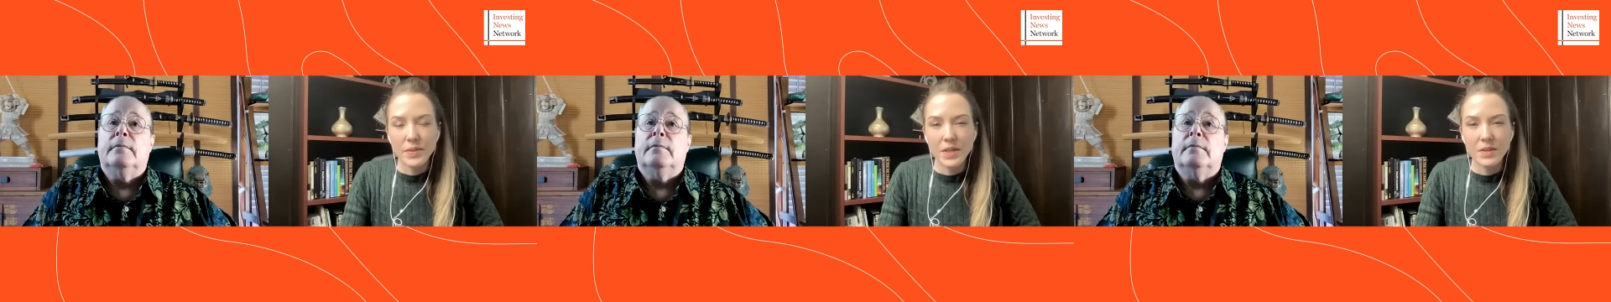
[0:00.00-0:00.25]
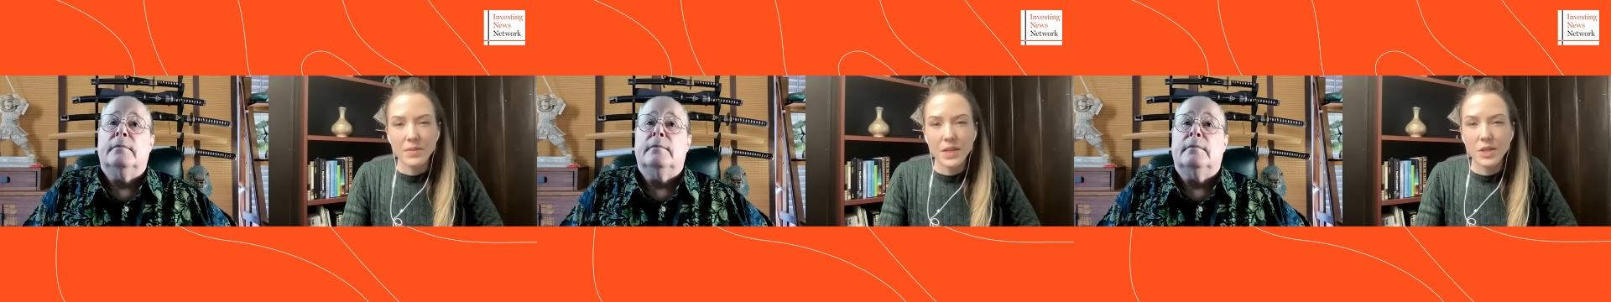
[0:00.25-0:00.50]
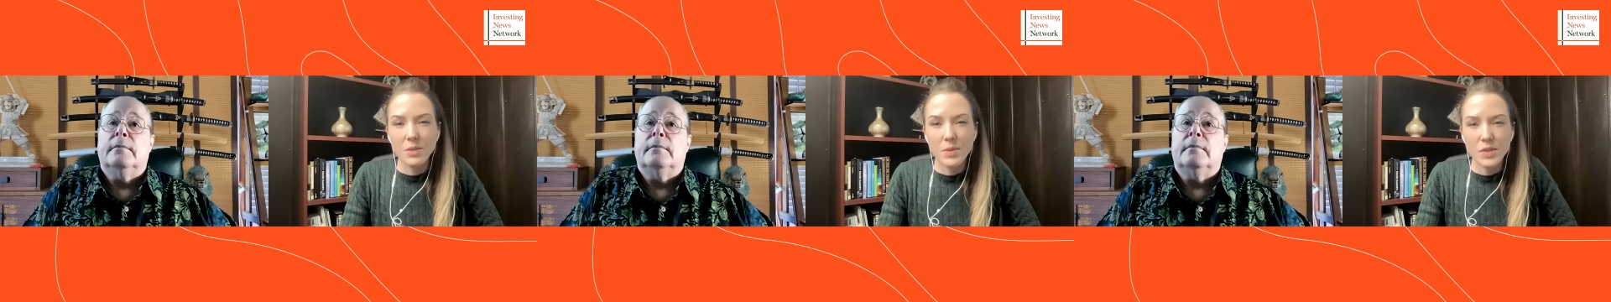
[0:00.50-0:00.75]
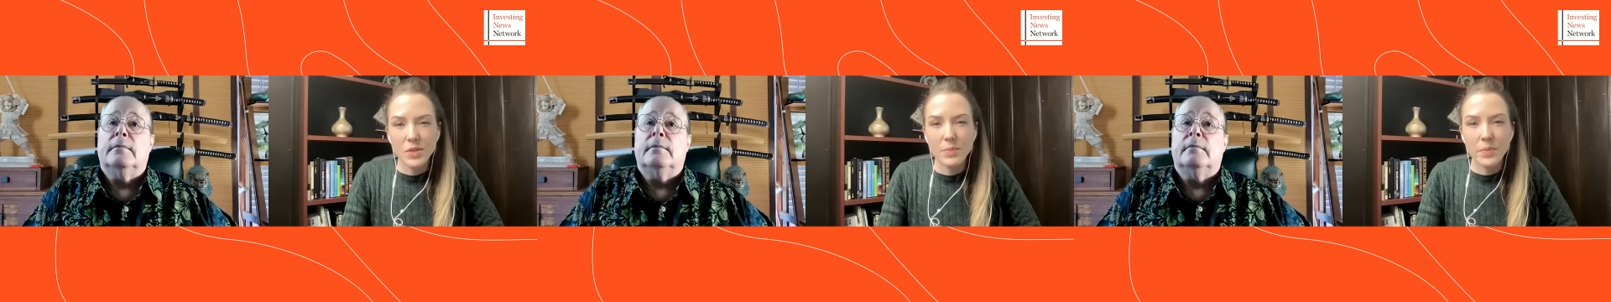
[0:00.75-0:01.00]
Speaker 1: And that, that could
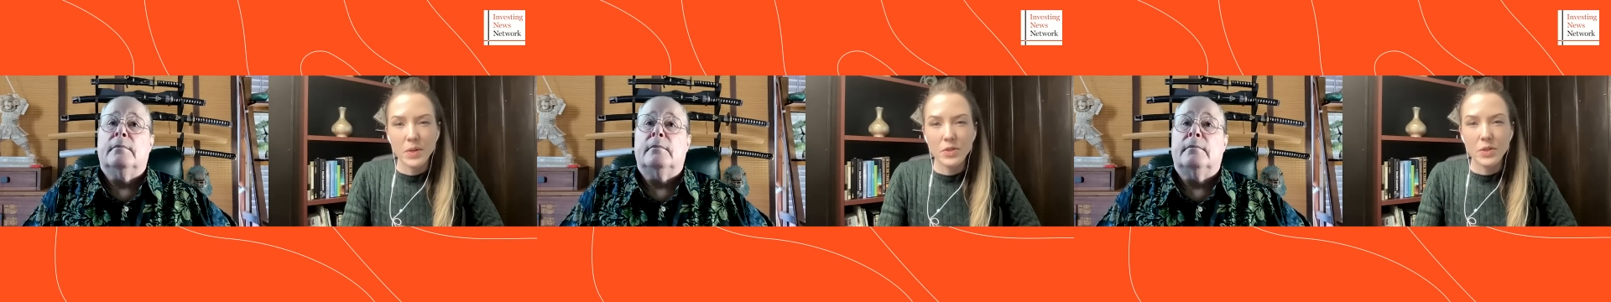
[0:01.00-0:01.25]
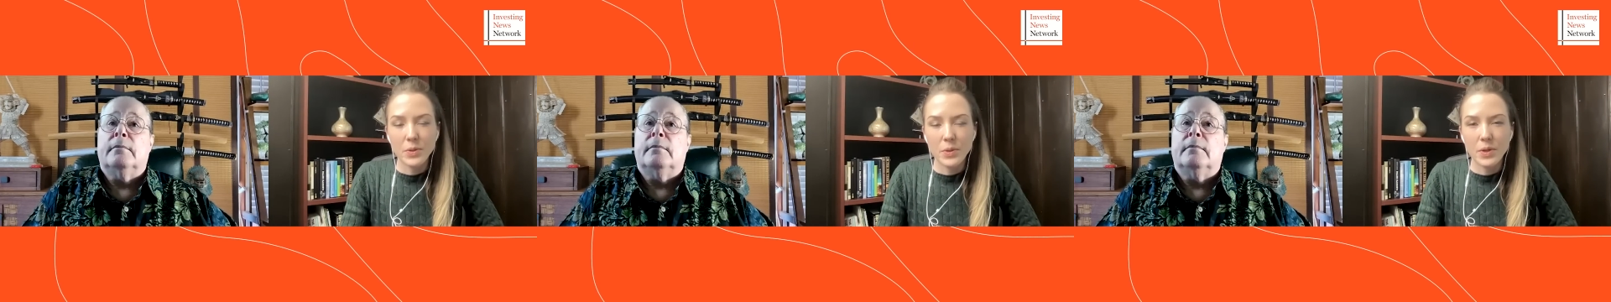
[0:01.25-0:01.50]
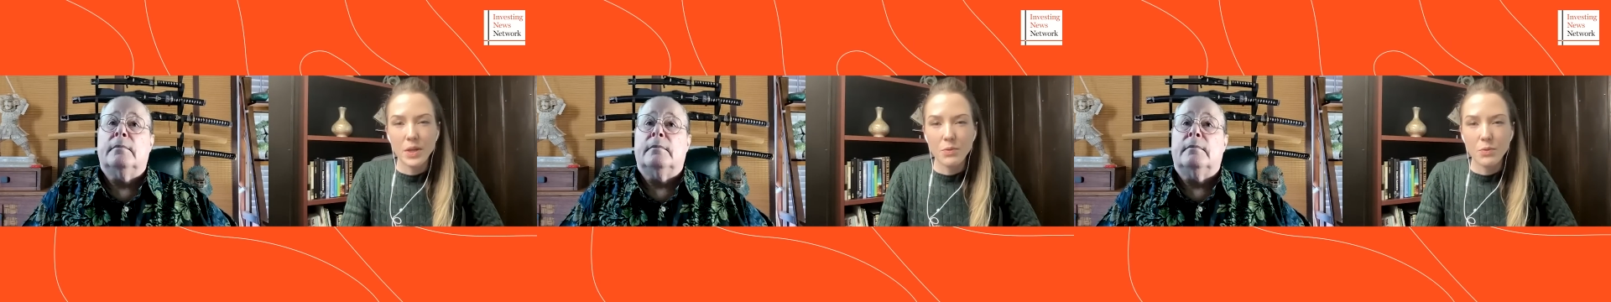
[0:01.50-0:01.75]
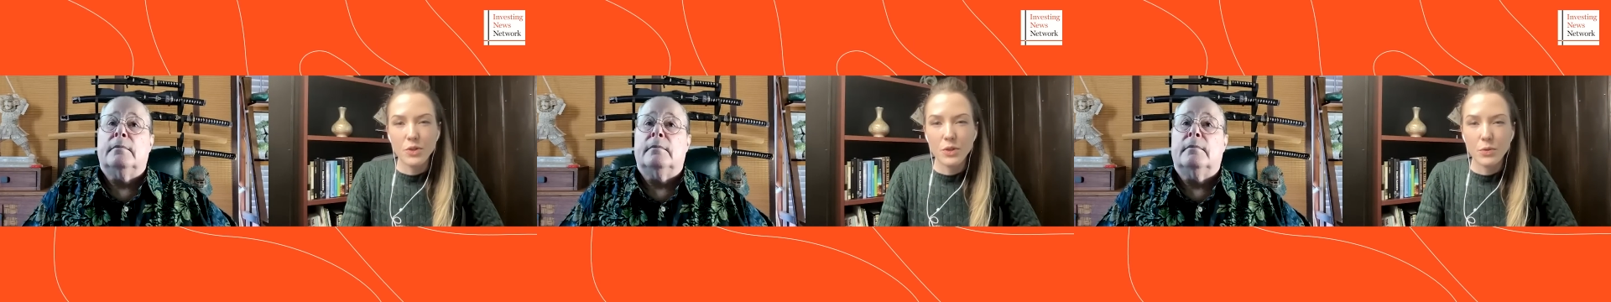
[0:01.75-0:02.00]
be something to look
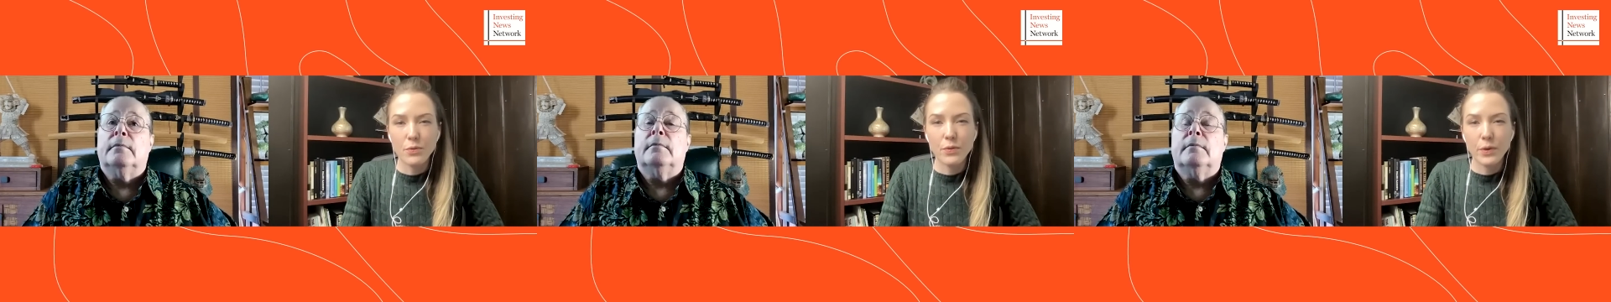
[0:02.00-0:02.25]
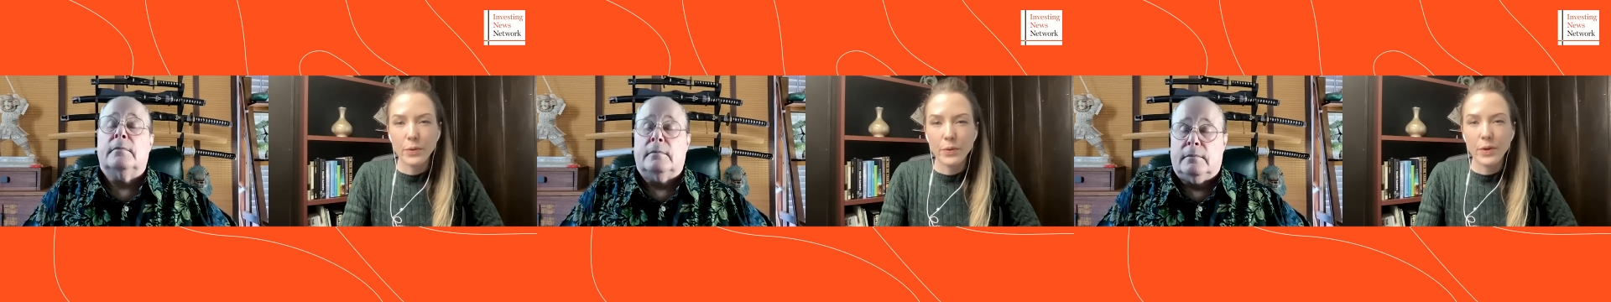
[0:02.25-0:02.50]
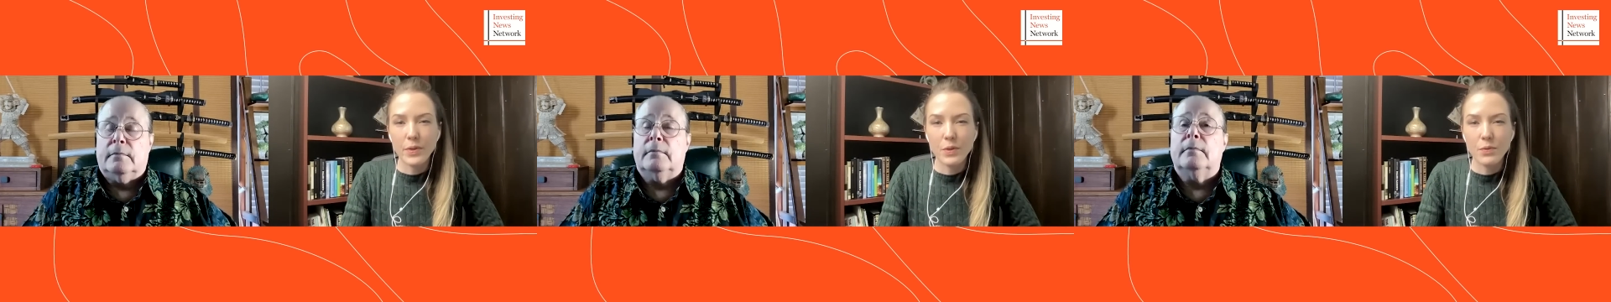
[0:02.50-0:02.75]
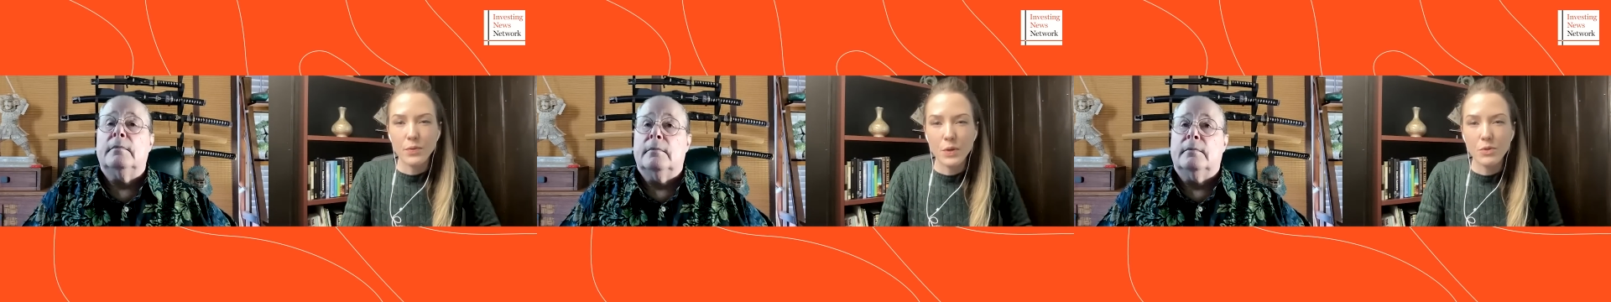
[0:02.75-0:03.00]
into further in
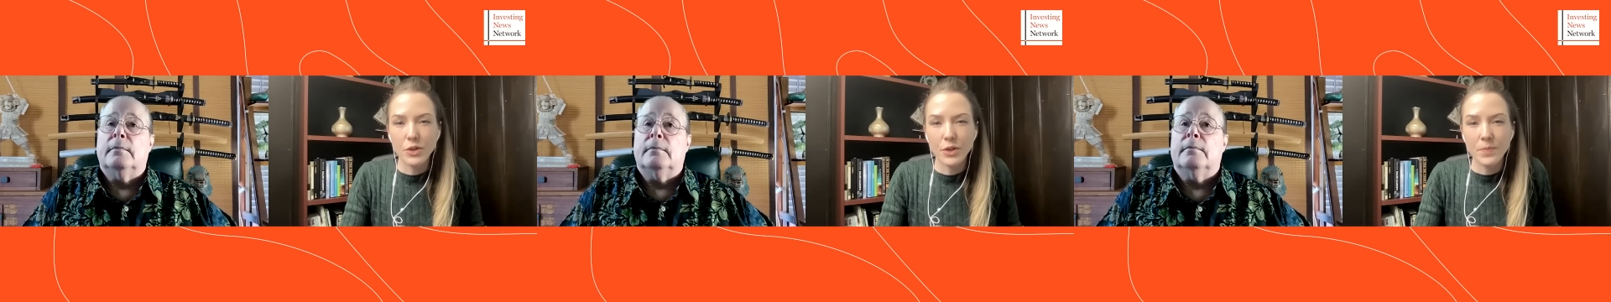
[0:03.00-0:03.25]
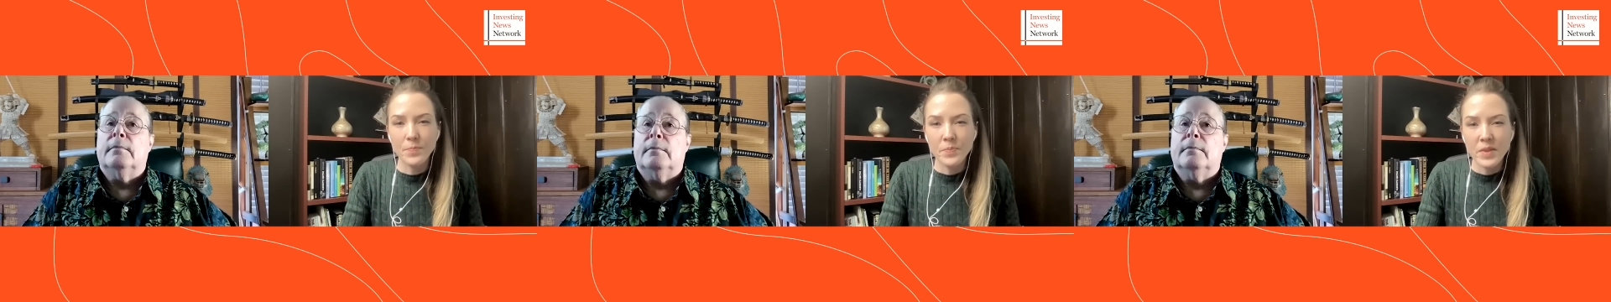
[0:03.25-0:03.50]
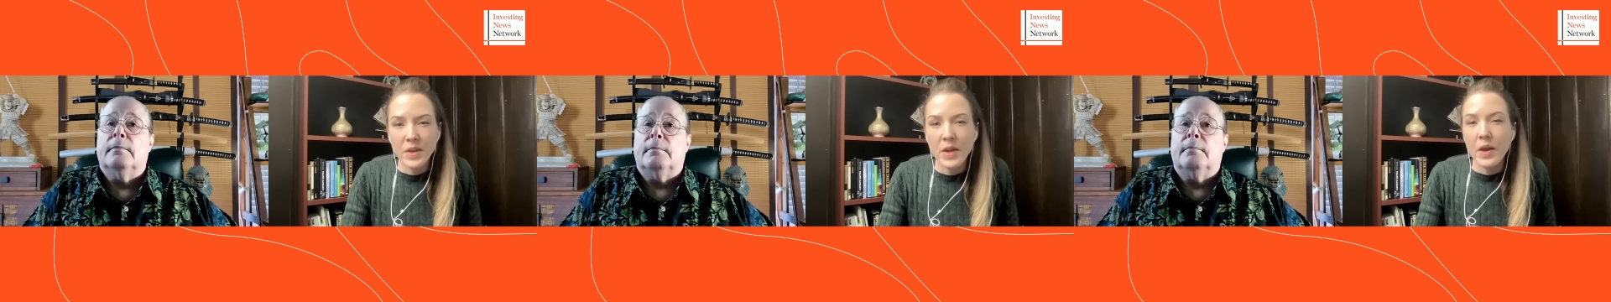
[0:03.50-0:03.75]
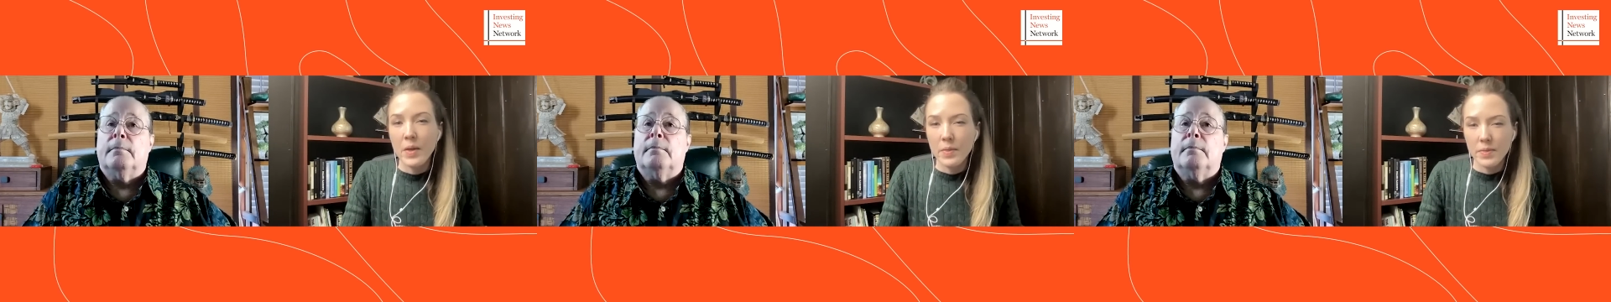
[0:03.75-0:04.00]
the future.
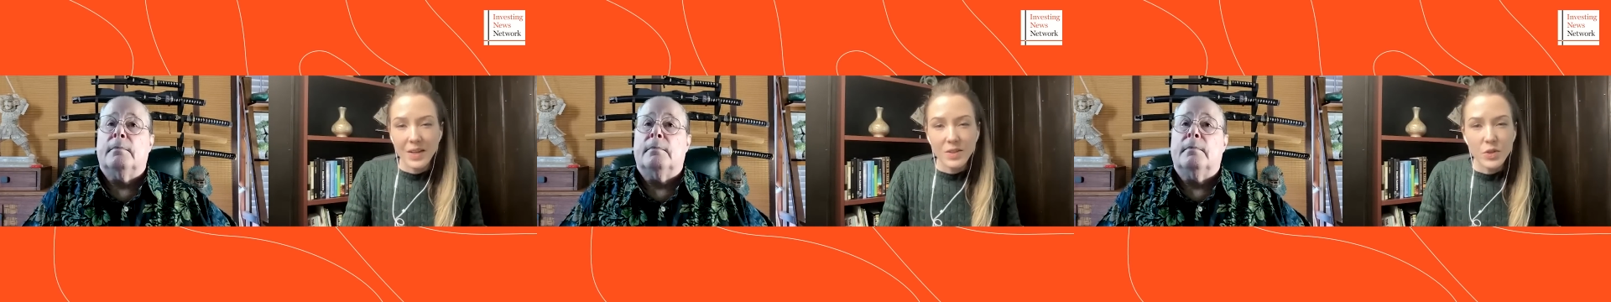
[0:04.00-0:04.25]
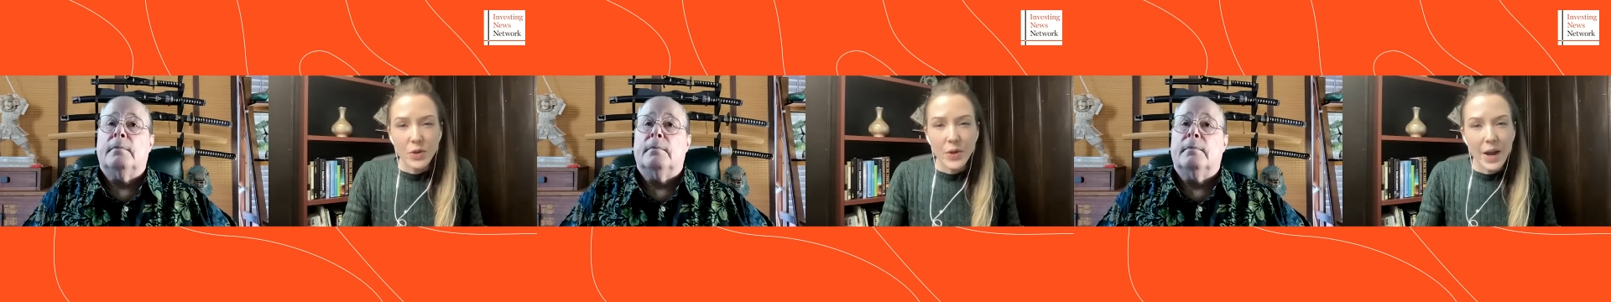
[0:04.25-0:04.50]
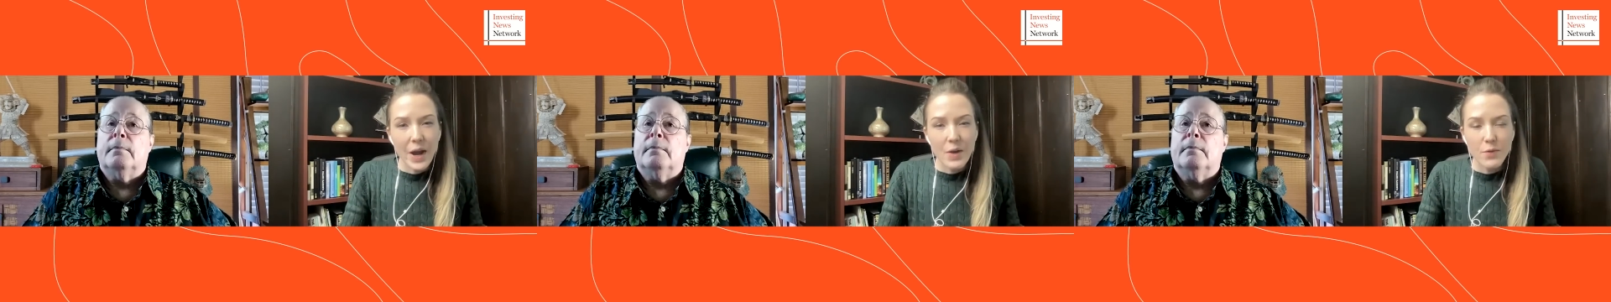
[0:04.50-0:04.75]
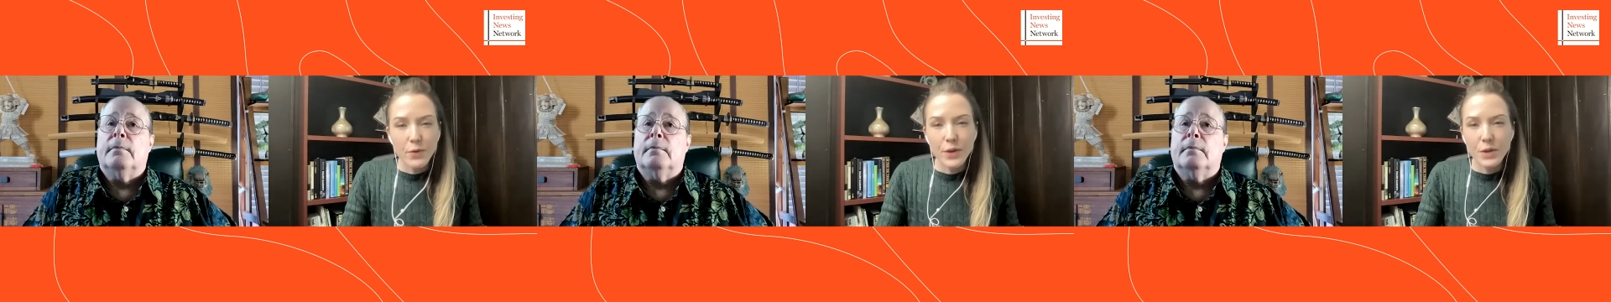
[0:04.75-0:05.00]
That's all I have for